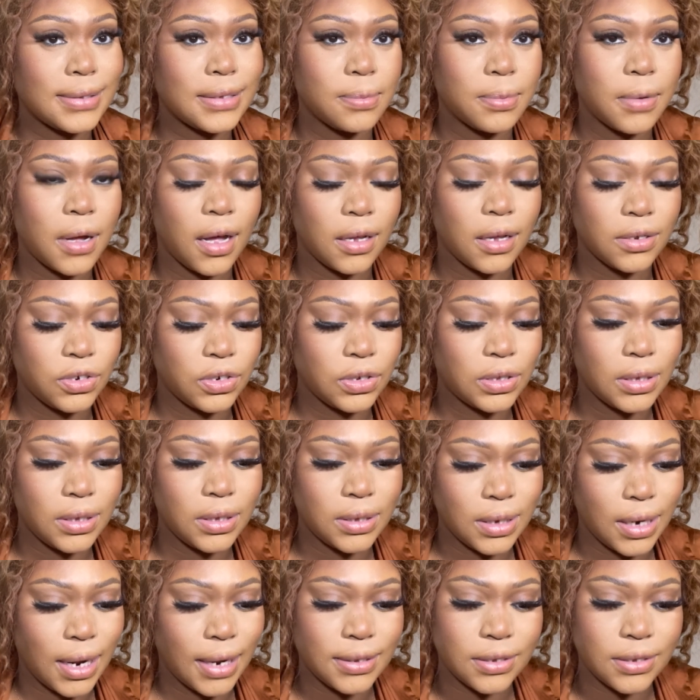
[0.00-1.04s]
subconsciously
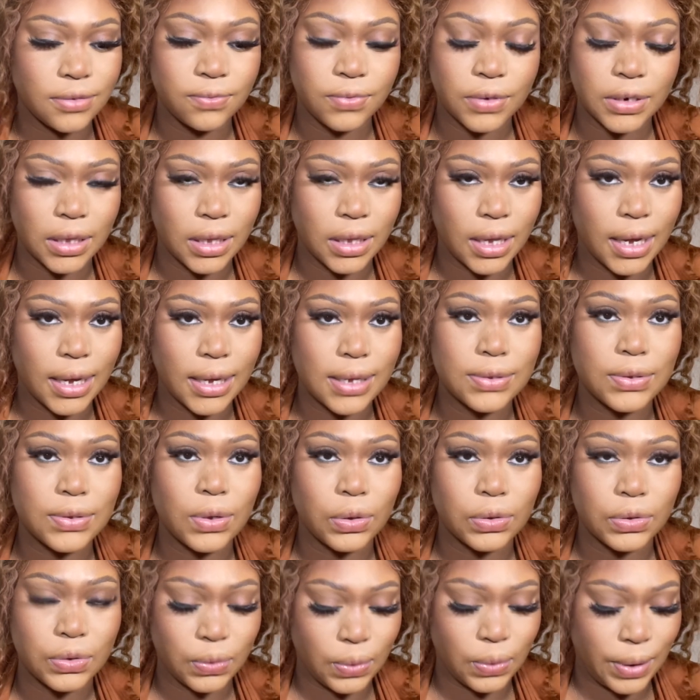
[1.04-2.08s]
that I didn't realize
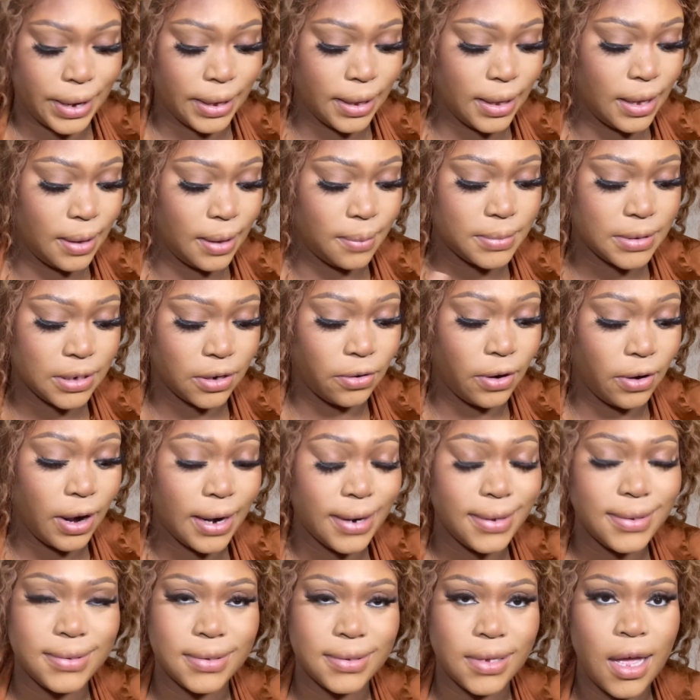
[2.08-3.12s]
until I came to
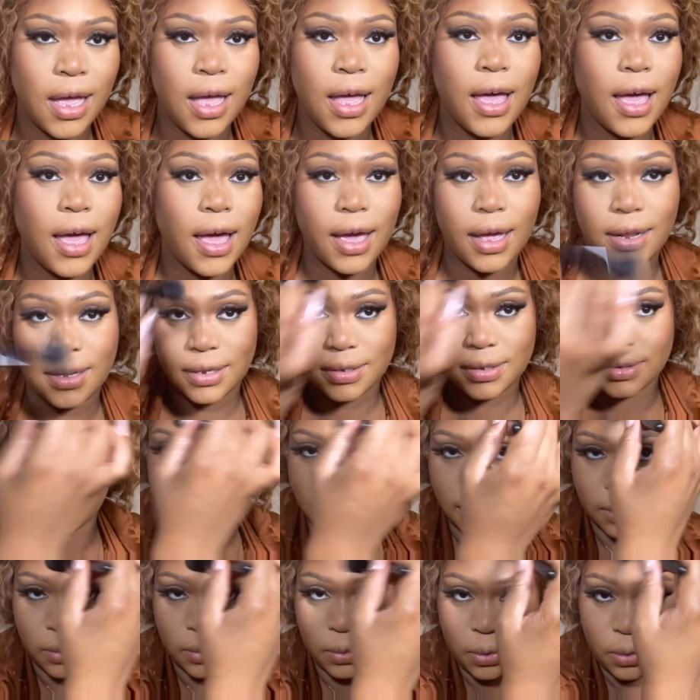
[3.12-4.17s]
Christ. And it's
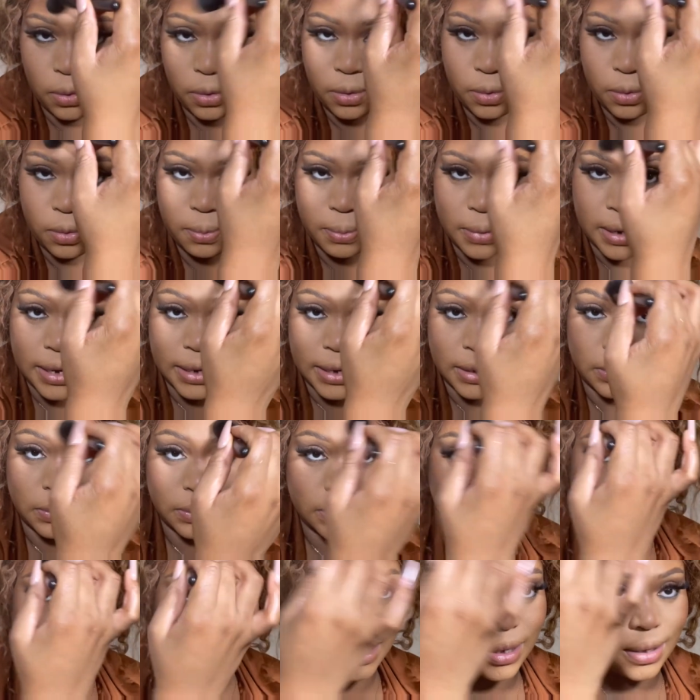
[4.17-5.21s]
like, oh my
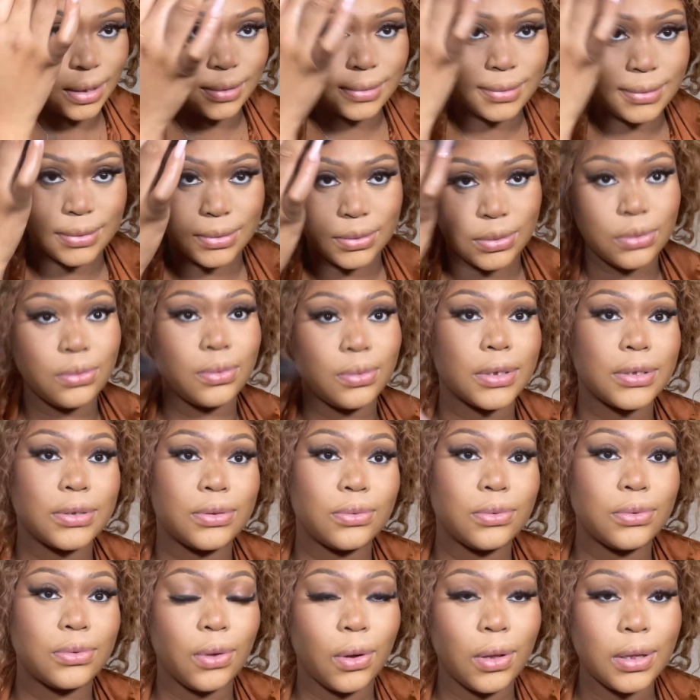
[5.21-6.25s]
goodness, you was
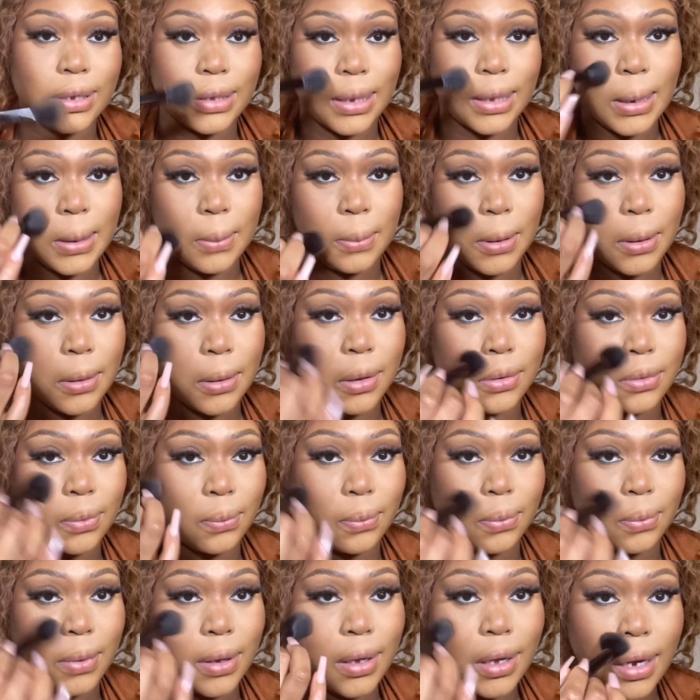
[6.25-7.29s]
doing all of this because of
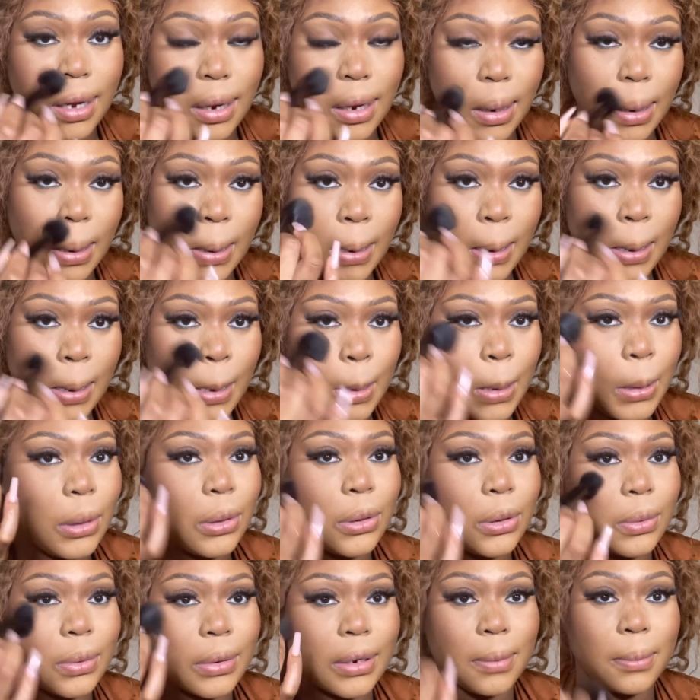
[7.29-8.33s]
what? You
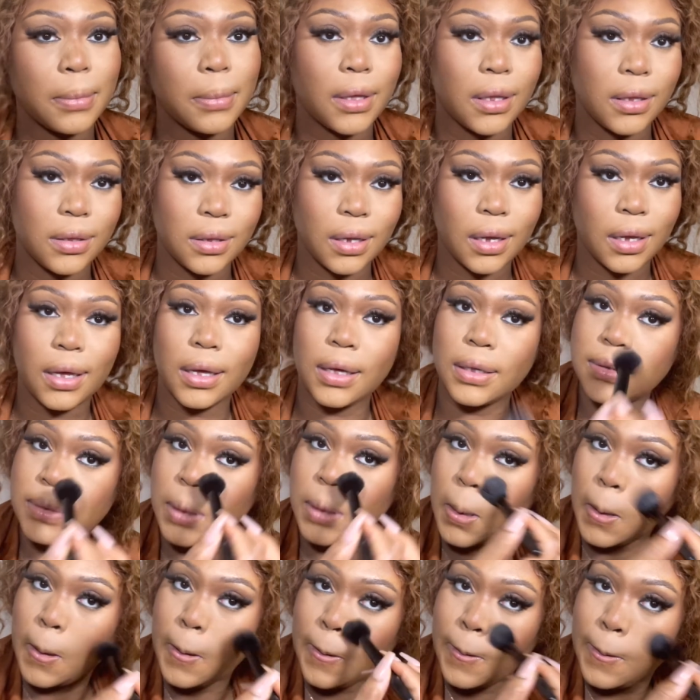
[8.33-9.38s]
know what I mean? Like,
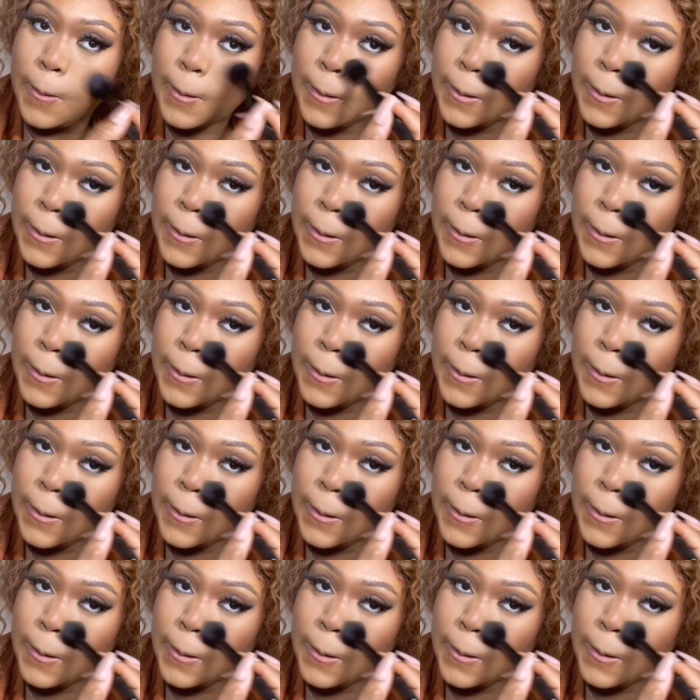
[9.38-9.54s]
so